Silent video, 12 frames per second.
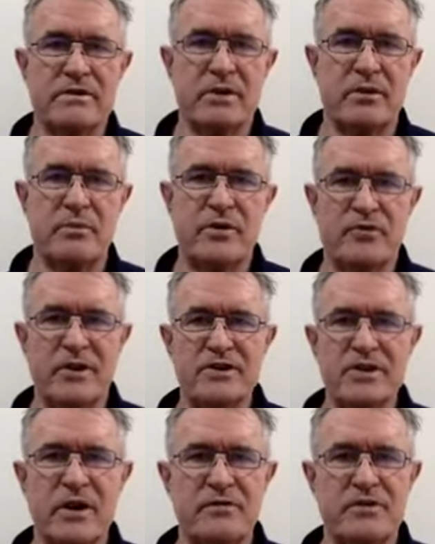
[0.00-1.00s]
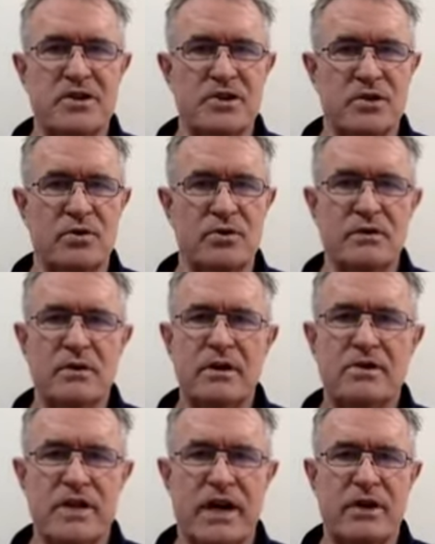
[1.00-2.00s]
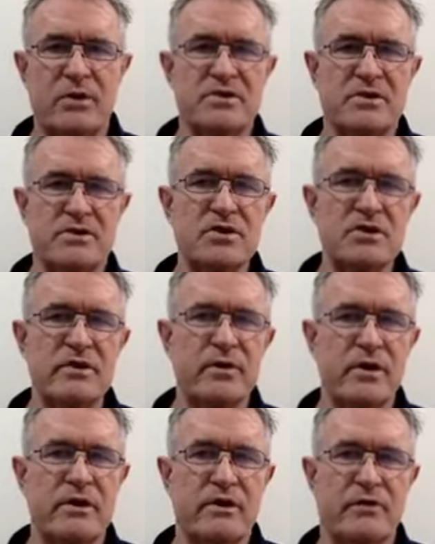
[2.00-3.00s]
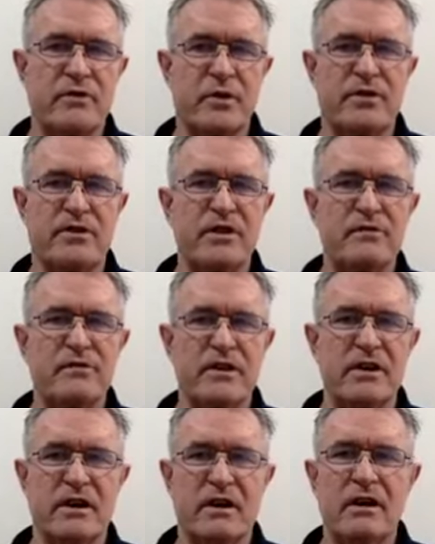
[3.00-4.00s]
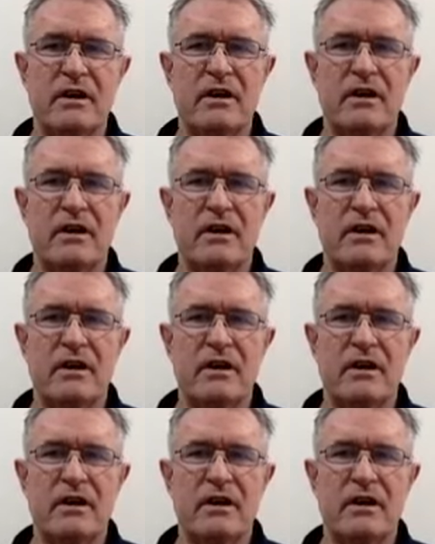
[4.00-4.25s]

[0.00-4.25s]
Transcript: So the front side of digital channels is usually a very thin veneer